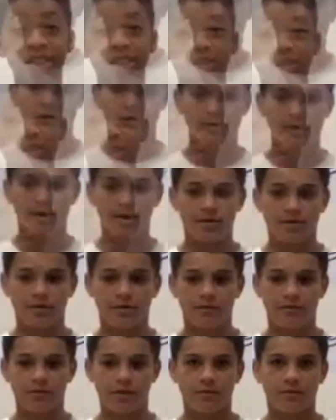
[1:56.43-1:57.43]
We also
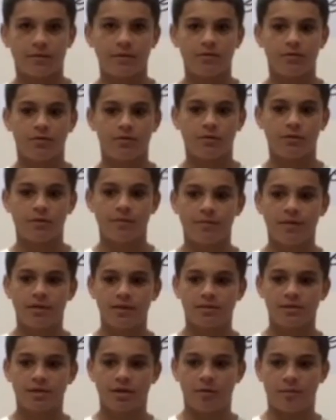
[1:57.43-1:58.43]
honor a veteran or a
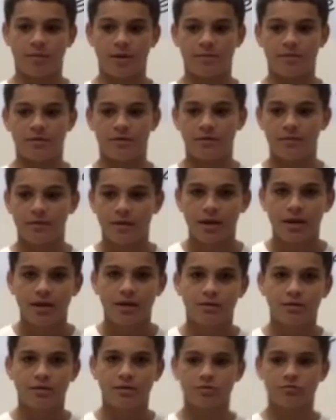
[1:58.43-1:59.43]
military member.
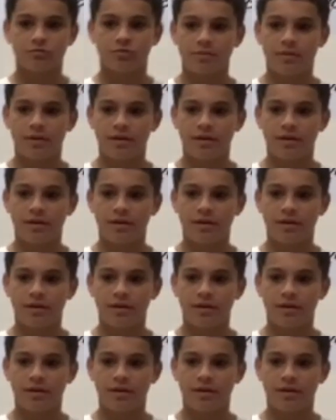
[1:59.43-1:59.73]
Leaders will be